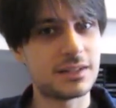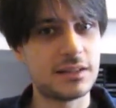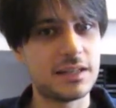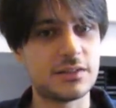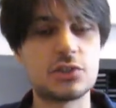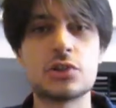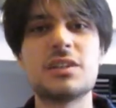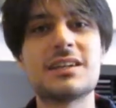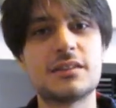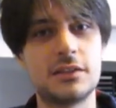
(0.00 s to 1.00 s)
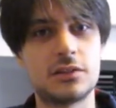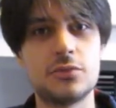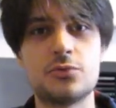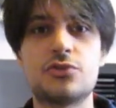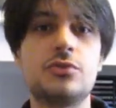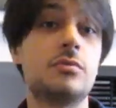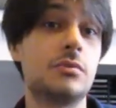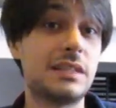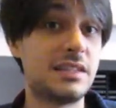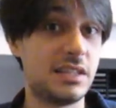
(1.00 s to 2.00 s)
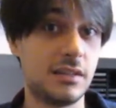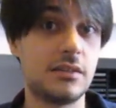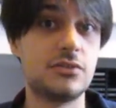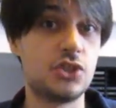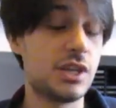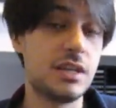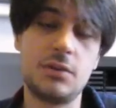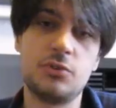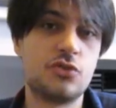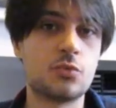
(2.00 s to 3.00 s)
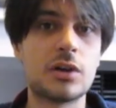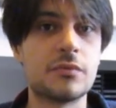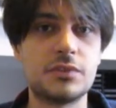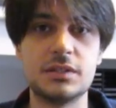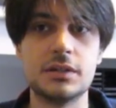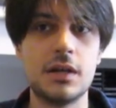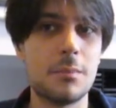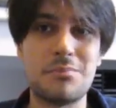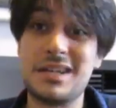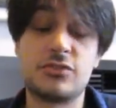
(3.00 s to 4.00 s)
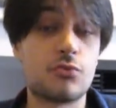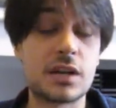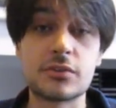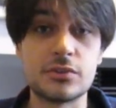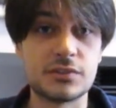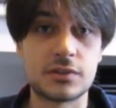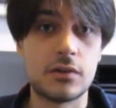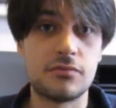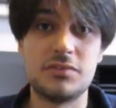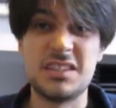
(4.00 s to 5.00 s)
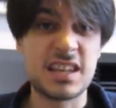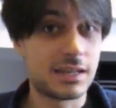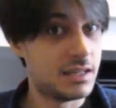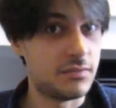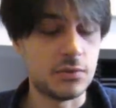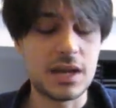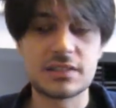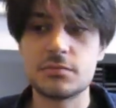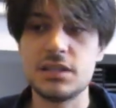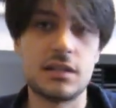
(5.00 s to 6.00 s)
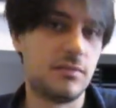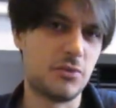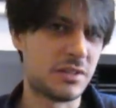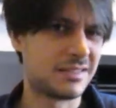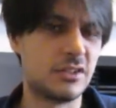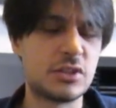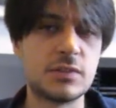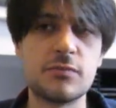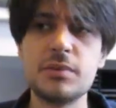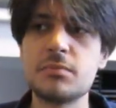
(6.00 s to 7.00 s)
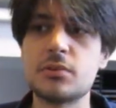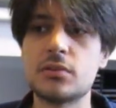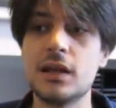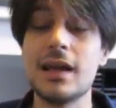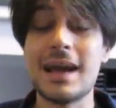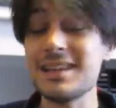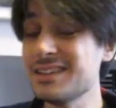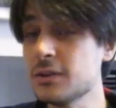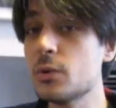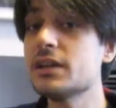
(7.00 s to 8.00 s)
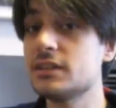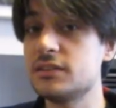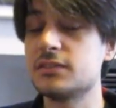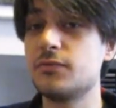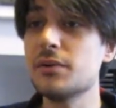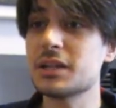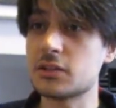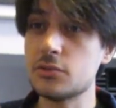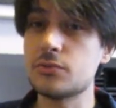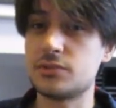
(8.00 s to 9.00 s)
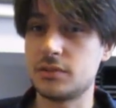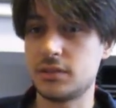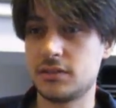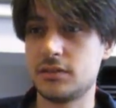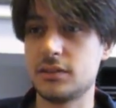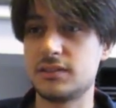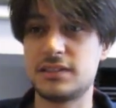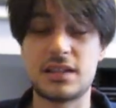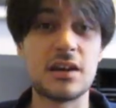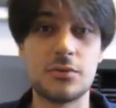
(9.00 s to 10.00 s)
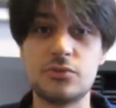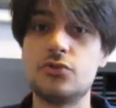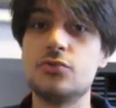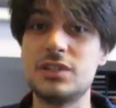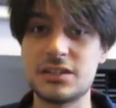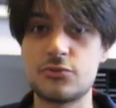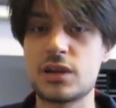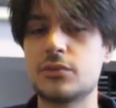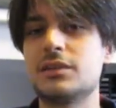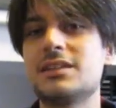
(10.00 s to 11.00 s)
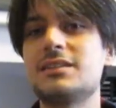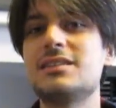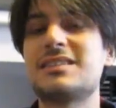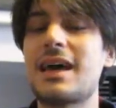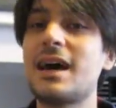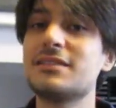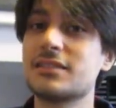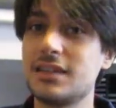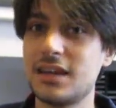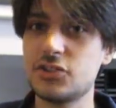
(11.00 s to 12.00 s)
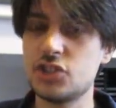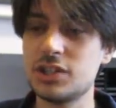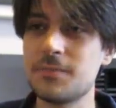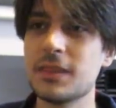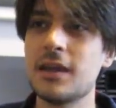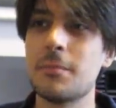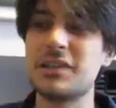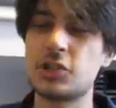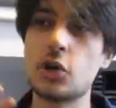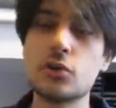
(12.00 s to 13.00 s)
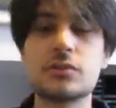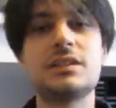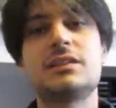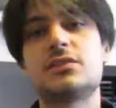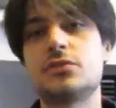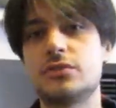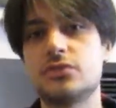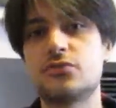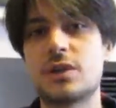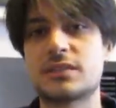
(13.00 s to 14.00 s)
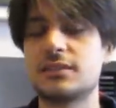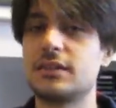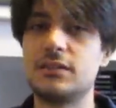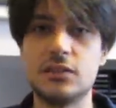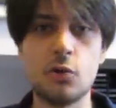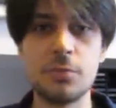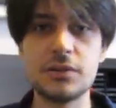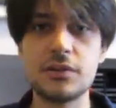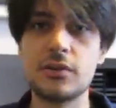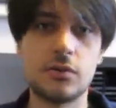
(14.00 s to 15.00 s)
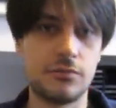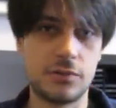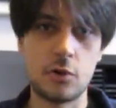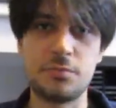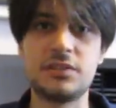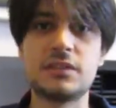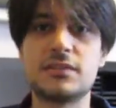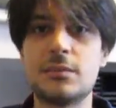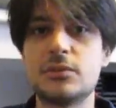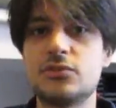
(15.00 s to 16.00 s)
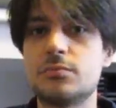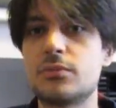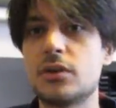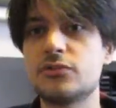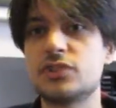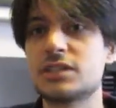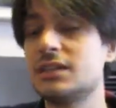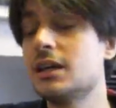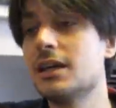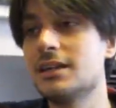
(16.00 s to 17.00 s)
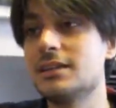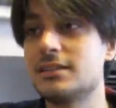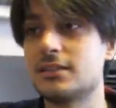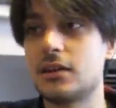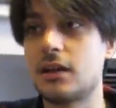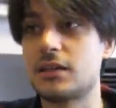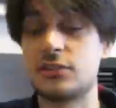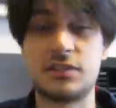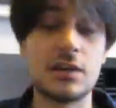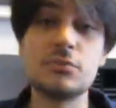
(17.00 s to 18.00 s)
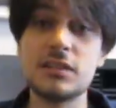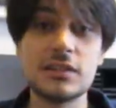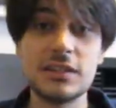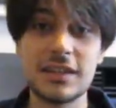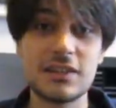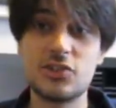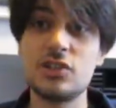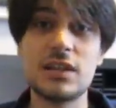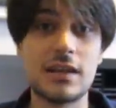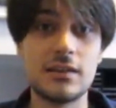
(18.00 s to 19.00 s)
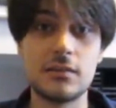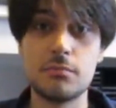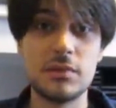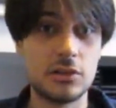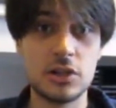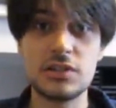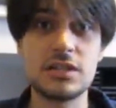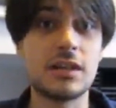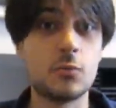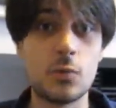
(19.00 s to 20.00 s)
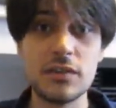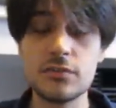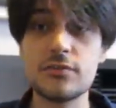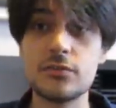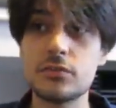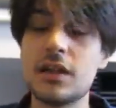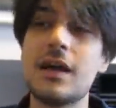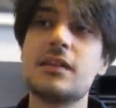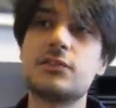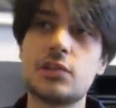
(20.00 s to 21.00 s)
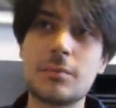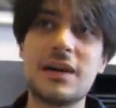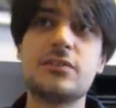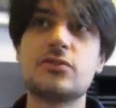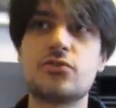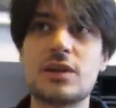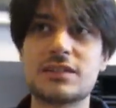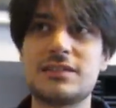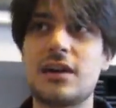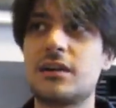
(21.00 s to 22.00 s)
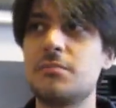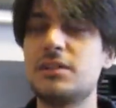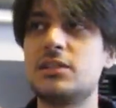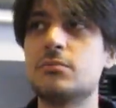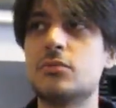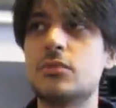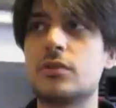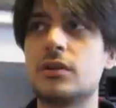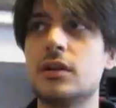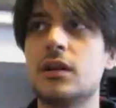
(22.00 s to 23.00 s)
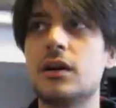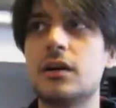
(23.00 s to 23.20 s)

like sonically close to Let England Shake, which is one of the best records of the decade if you ask me and if you ask lots of people. And in a way it is very close in its sound to that record, and it is as catchy, but only in a certain tracks, like the opener of Opsic's Demolition Project is astoundingly catchy and melodic and wonderful. Some other tracks are a bit more